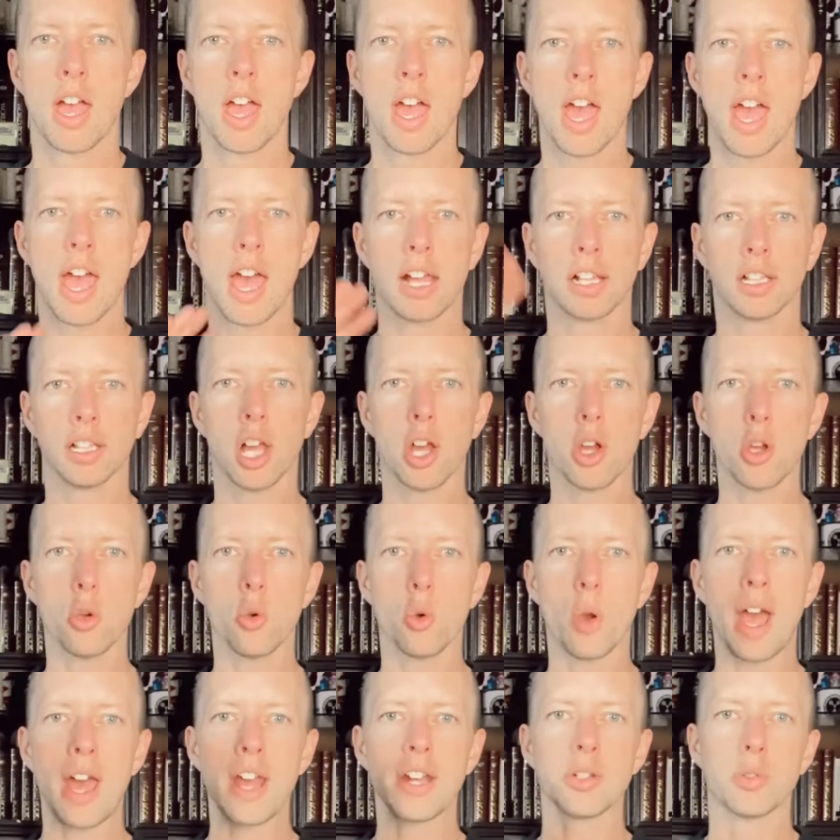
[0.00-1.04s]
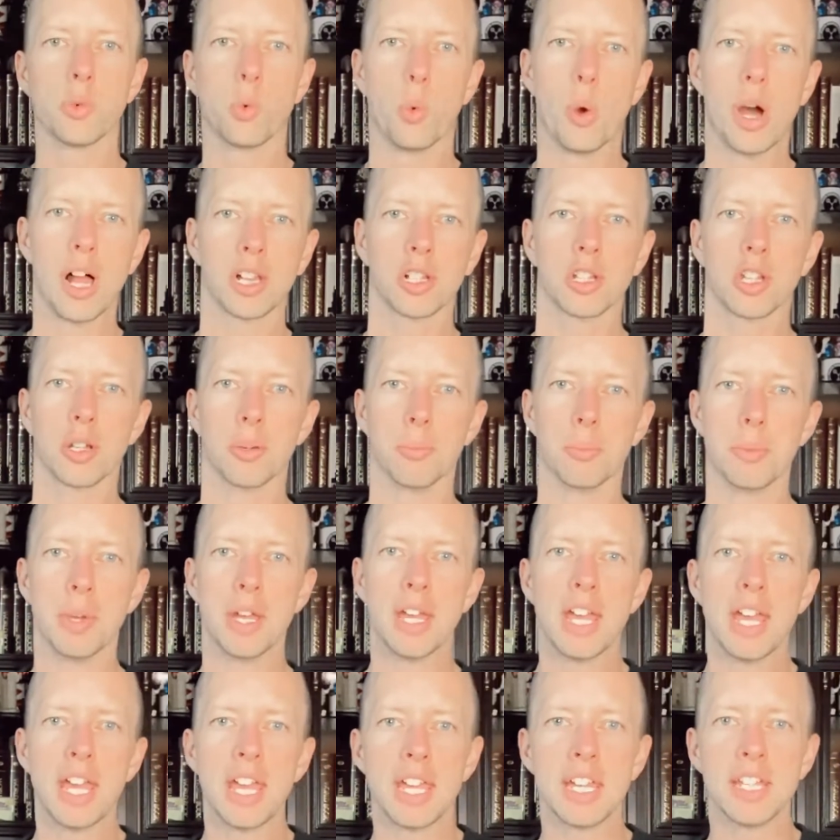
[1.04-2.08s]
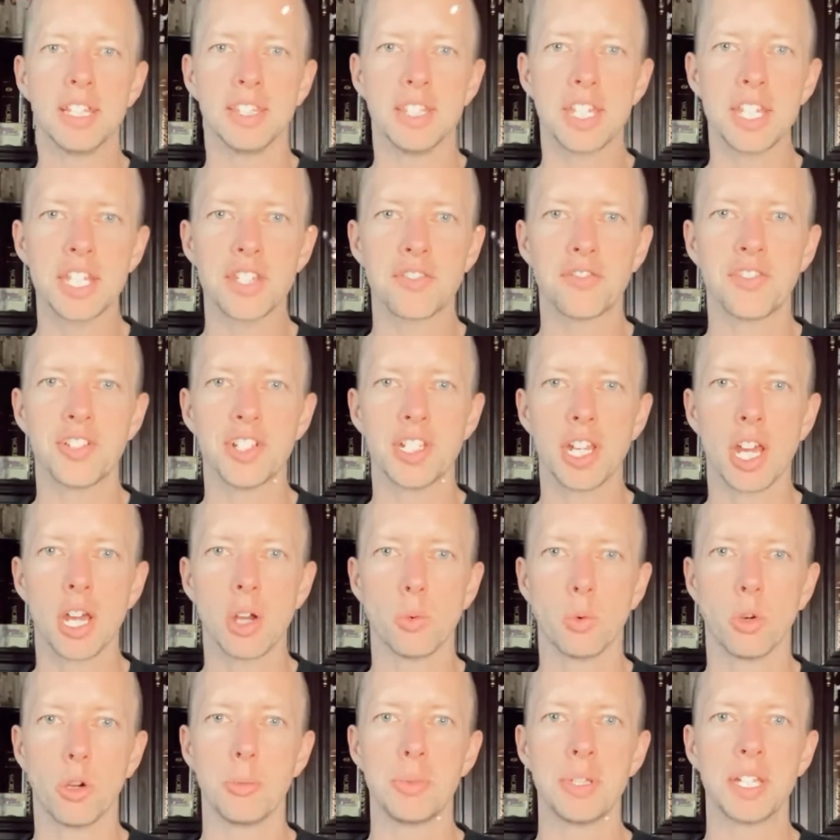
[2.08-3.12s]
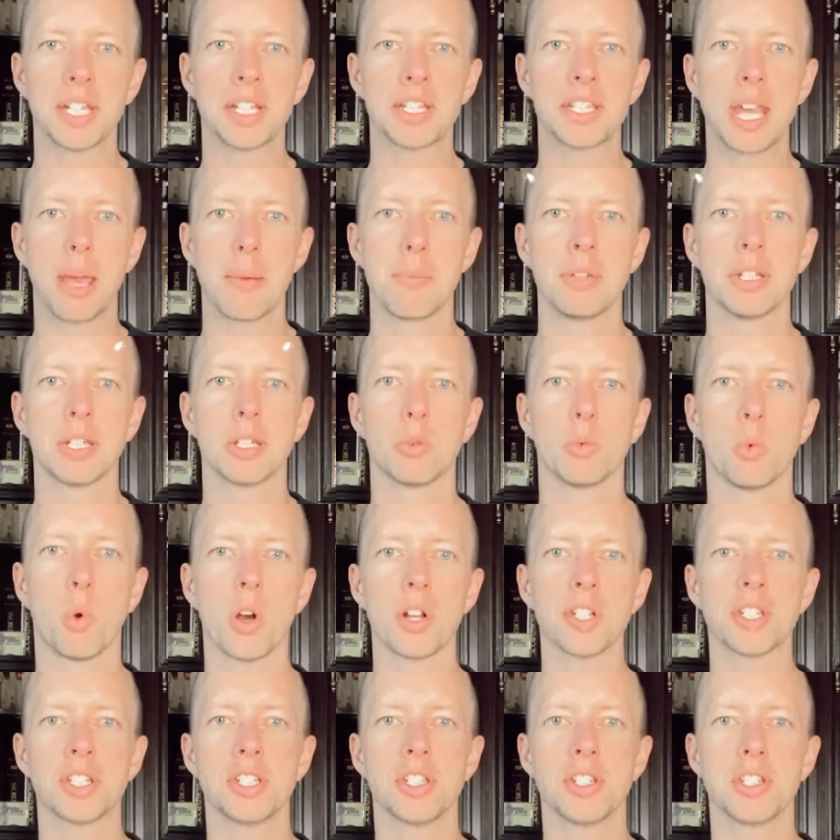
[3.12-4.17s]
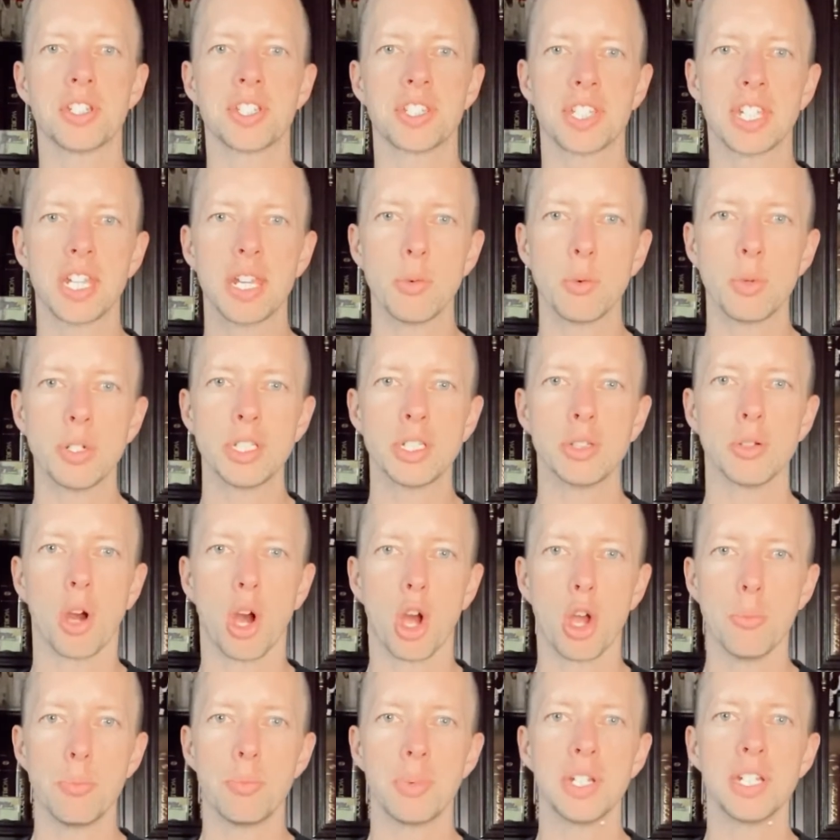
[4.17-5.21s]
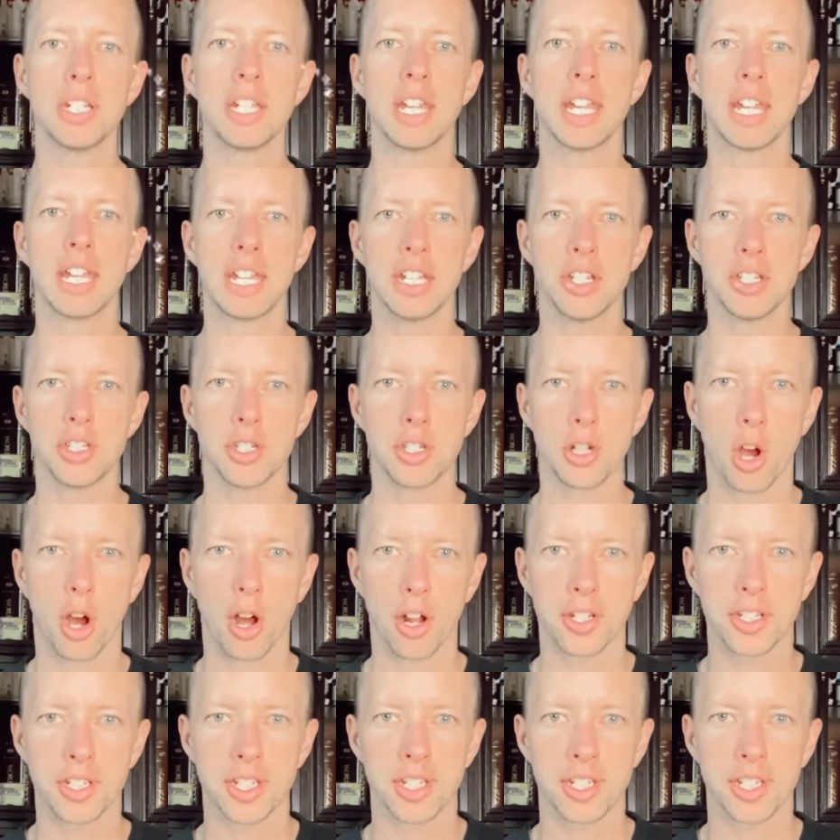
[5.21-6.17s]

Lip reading: Hello and welcome. In this video we'll be examining what you see when you open InShot.